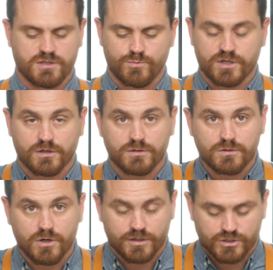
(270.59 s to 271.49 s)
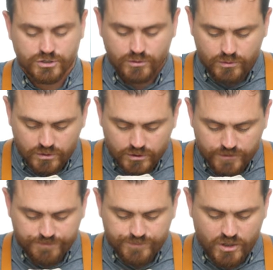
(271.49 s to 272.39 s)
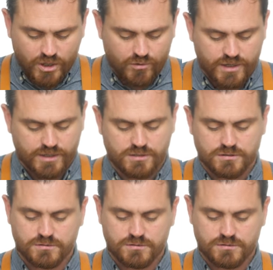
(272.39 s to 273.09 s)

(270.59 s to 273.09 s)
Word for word: and then we can garnish. it. All right.